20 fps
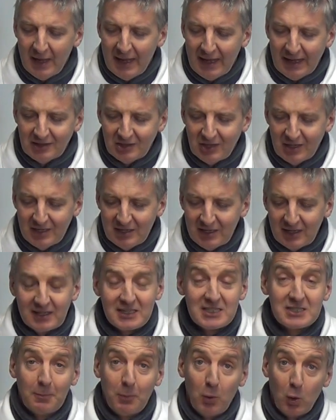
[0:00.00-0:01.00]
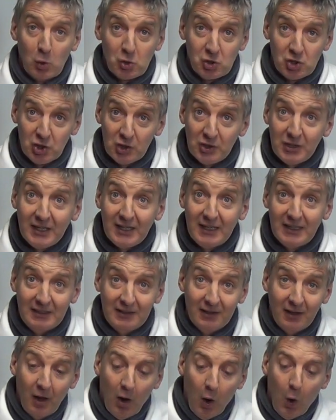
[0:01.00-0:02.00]
Indeed, it can support
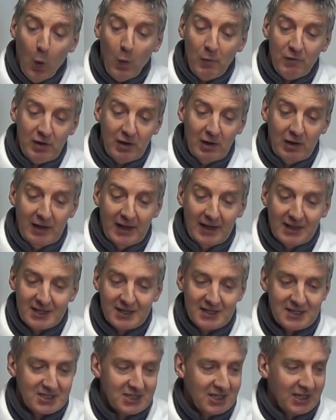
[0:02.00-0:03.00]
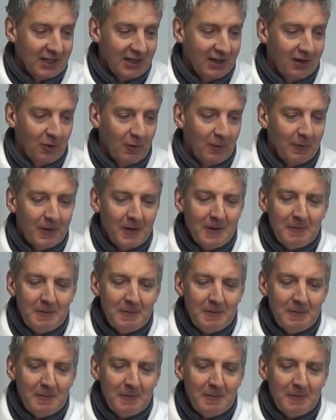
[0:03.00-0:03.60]
3D over the length of this thing here.